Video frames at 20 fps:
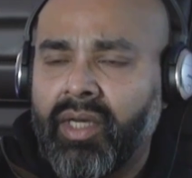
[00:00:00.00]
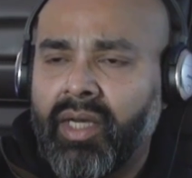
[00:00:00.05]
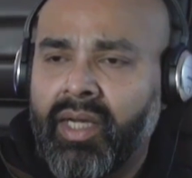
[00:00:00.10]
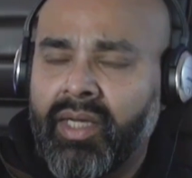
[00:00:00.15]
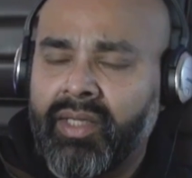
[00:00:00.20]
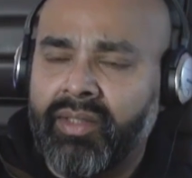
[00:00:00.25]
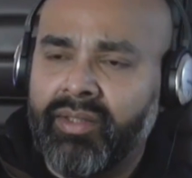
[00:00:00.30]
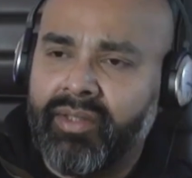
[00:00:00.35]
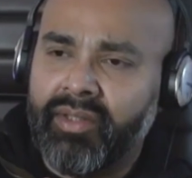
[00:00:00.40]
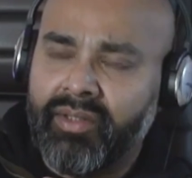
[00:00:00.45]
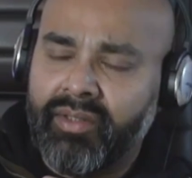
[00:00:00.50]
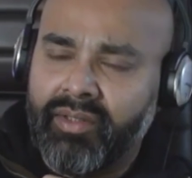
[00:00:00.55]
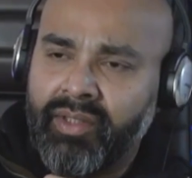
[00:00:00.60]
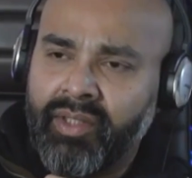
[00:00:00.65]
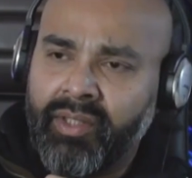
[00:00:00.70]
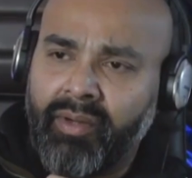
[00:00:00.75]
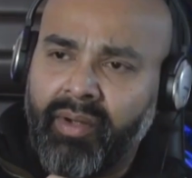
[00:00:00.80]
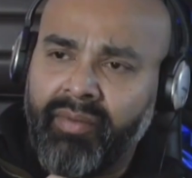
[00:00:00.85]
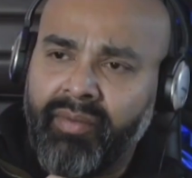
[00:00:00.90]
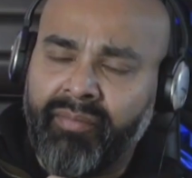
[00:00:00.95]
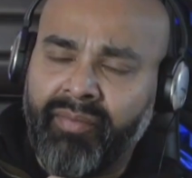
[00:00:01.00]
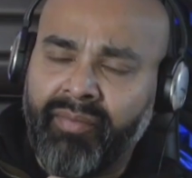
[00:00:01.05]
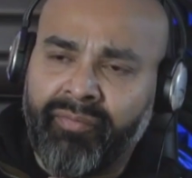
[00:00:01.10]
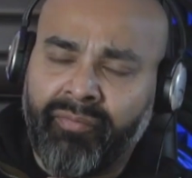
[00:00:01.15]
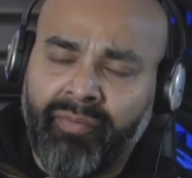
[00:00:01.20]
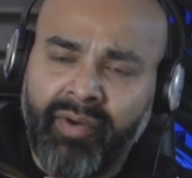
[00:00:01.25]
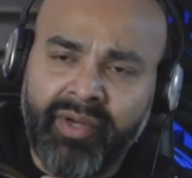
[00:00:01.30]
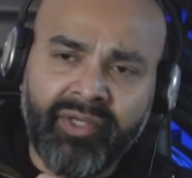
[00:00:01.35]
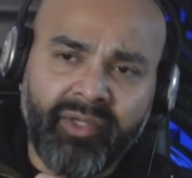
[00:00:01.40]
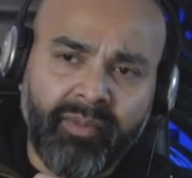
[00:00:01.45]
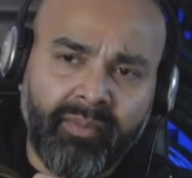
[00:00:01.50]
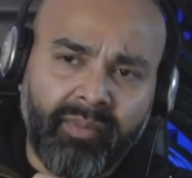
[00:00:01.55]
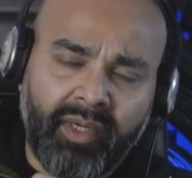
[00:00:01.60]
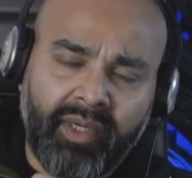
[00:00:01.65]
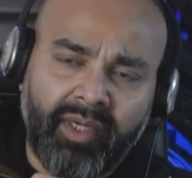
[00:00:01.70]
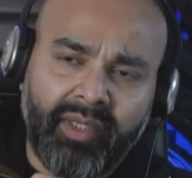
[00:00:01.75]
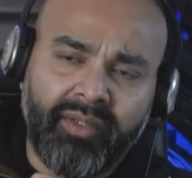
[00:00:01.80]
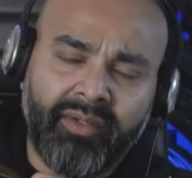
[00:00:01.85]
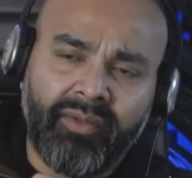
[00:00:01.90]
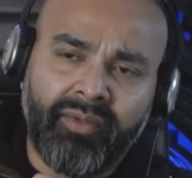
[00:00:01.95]
And, a friend of
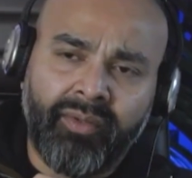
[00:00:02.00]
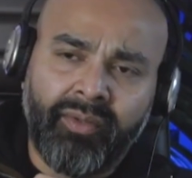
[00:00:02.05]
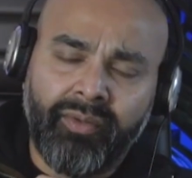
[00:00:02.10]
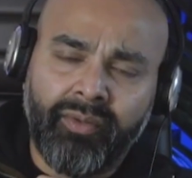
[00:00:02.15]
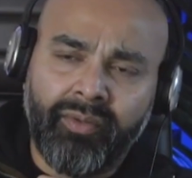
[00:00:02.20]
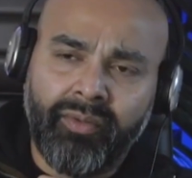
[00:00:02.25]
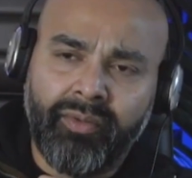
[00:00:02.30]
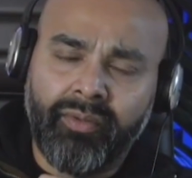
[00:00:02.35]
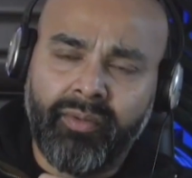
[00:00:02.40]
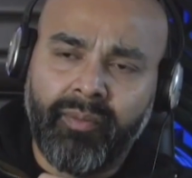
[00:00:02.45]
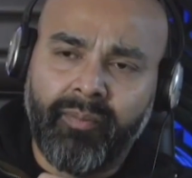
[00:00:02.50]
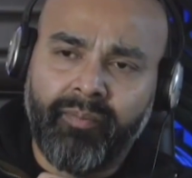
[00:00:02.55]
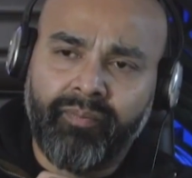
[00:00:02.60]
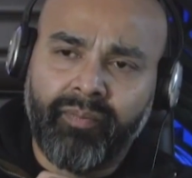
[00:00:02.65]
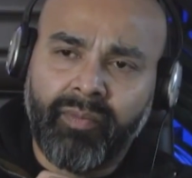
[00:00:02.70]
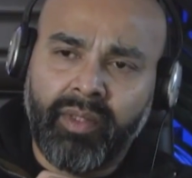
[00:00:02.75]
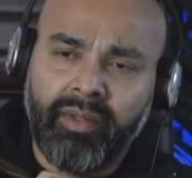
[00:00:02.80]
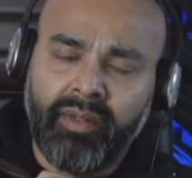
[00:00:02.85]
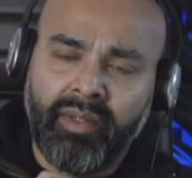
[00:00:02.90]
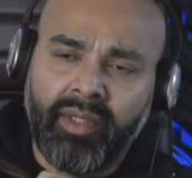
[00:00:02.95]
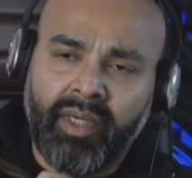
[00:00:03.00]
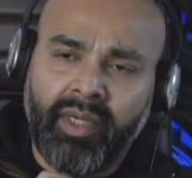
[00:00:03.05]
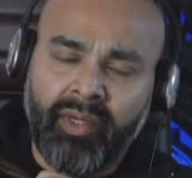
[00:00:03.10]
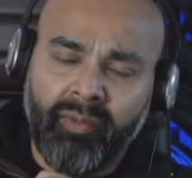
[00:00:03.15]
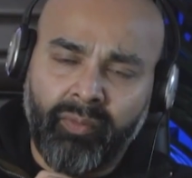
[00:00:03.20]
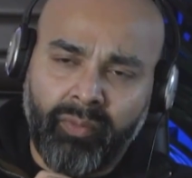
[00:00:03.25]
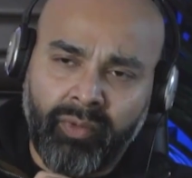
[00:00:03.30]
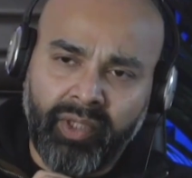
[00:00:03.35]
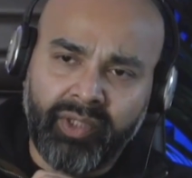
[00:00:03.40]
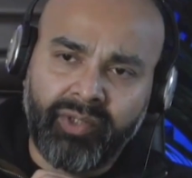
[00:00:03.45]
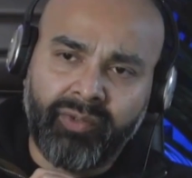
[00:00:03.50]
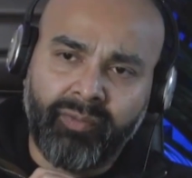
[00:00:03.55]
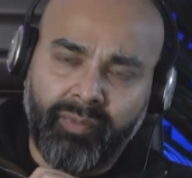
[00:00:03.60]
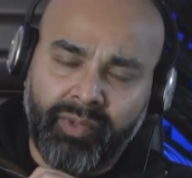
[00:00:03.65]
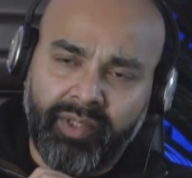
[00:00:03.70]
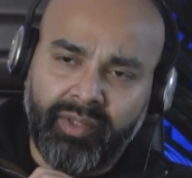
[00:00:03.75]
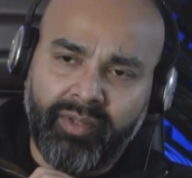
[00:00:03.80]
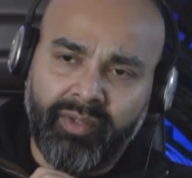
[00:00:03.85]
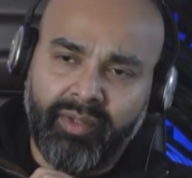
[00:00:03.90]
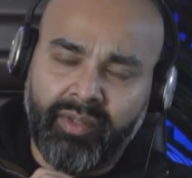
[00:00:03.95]
mine who I worked
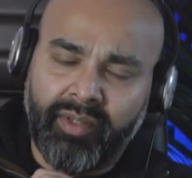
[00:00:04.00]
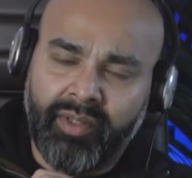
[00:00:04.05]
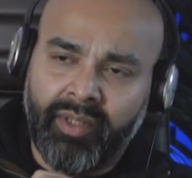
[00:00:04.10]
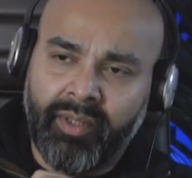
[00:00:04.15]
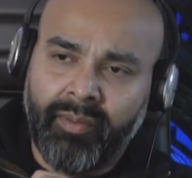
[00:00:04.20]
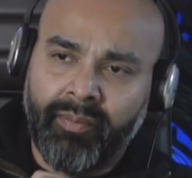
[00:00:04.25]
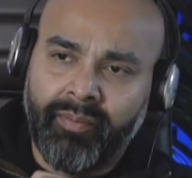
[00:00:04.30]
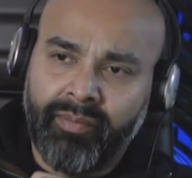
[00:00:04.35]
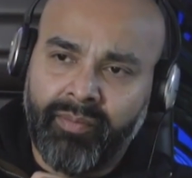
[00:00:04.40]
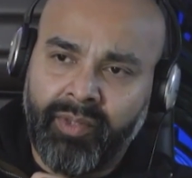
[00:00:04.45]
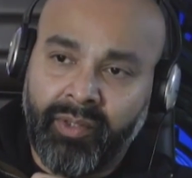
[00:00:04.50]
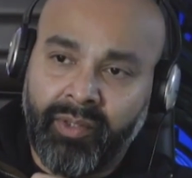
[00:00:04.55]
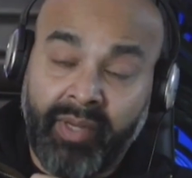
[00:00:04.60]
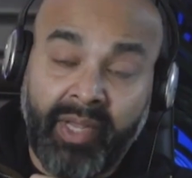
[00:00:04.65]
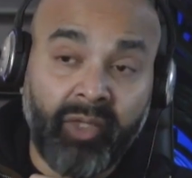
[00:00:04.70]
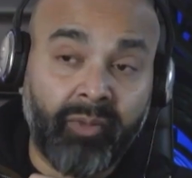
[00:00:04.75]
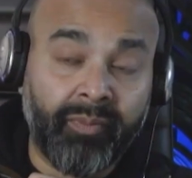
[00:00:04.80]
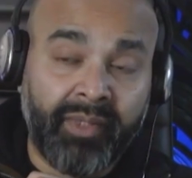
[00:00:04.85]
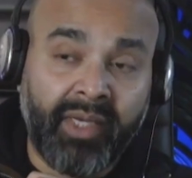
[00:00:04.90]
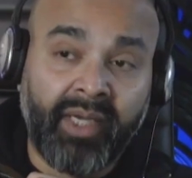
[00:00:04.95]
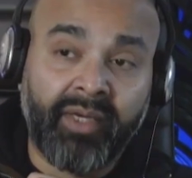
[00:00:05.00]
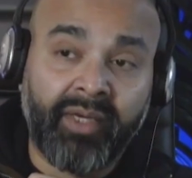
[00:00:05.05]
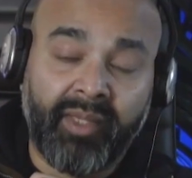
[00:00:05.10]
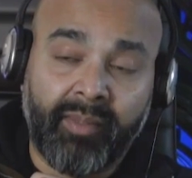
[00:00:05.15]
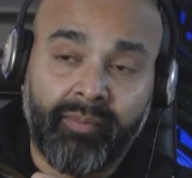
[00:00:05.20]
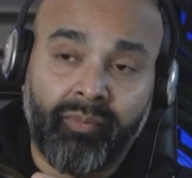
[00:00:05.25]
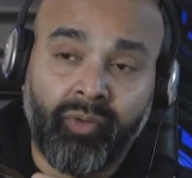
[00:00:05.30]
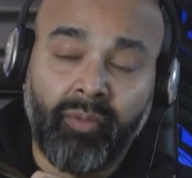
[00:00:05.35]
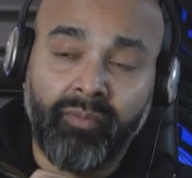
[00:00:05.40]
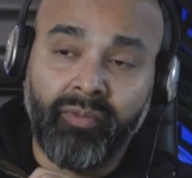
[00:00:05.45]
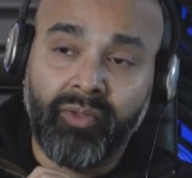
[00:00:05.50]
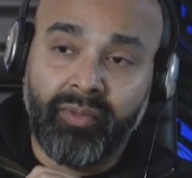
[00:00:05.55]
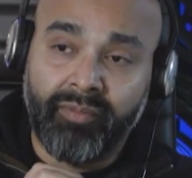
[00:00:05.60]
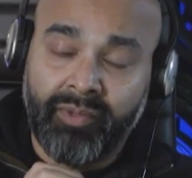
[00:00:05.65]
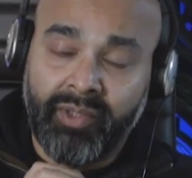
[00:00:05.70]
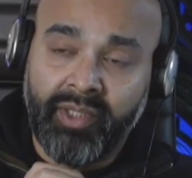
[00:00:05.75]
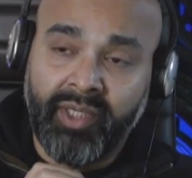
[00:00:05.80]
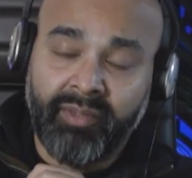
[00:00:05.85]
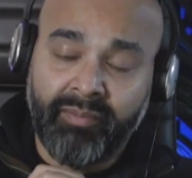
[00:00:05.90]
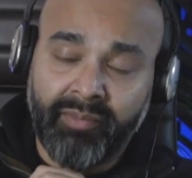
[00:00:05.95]
with, helped me out of that
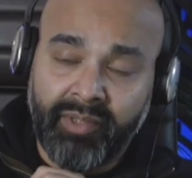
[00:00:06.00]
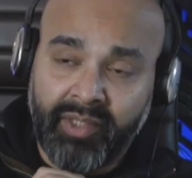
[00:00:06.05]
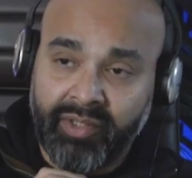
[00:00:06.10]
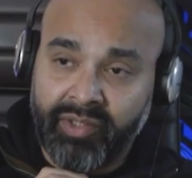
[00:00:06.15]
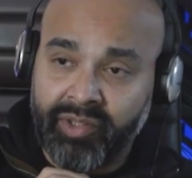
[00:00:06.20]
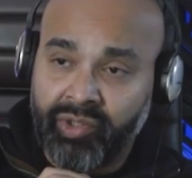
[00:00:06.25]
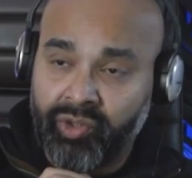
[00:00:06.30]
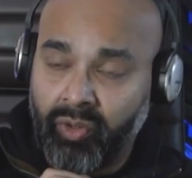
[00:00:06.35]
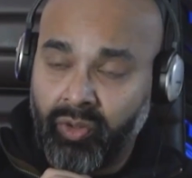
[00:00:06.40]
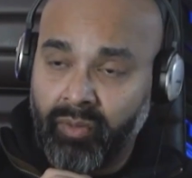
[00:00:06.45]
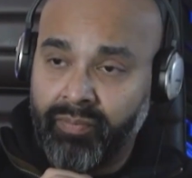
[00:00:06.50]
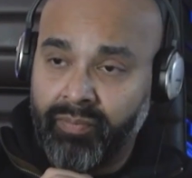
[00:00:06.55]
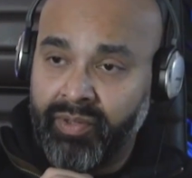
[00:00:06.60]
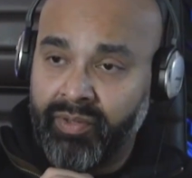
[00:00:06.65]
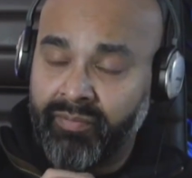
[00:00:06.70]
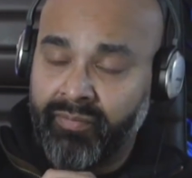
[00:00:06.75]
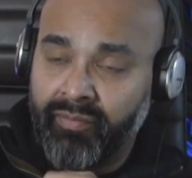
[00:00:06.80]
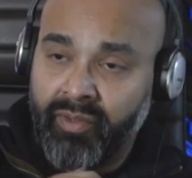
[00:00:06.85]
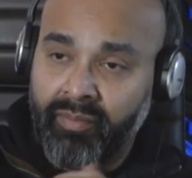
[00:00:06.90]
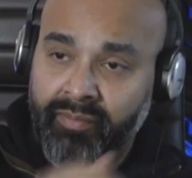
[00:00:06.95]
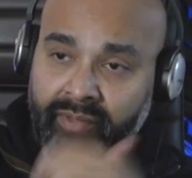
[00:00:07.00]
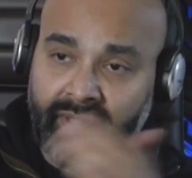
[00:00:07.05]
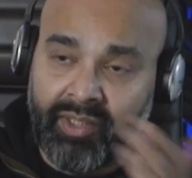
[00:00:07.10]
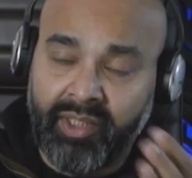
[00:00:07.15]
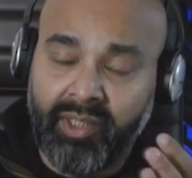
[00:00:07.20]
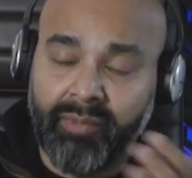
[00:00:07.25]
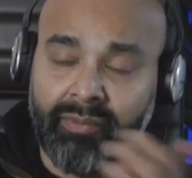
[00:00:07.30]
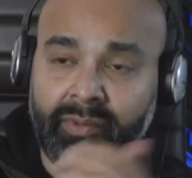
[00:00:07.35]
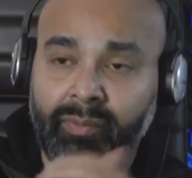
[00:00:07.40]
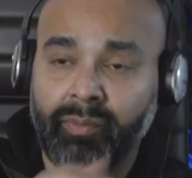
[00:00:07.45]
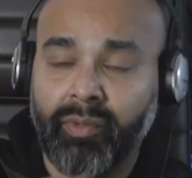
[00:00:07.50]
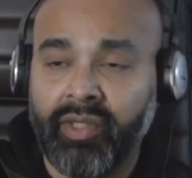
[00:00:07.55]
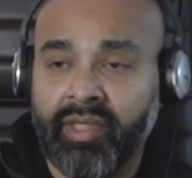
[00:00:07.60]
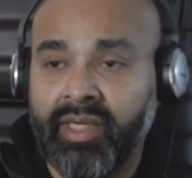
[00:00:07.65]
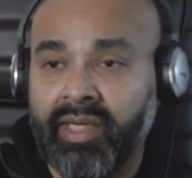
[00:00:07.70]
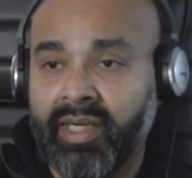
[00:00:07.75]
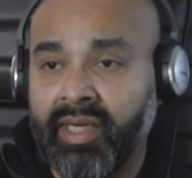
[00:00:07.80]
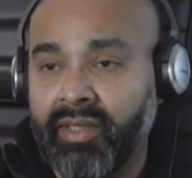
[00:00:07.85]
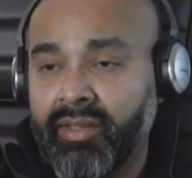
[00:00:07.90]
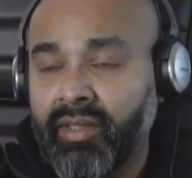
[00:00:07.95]
problem. He helped me get a job in the firm that he was
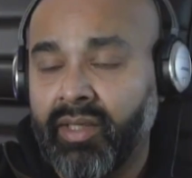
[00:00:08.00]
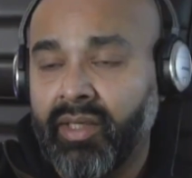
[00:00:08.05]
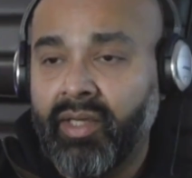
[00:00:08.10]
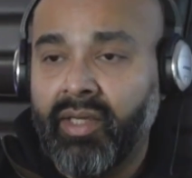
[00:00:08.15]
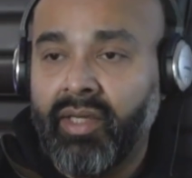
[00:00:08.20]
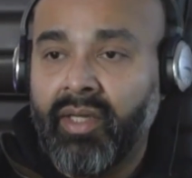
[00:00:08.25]
working at.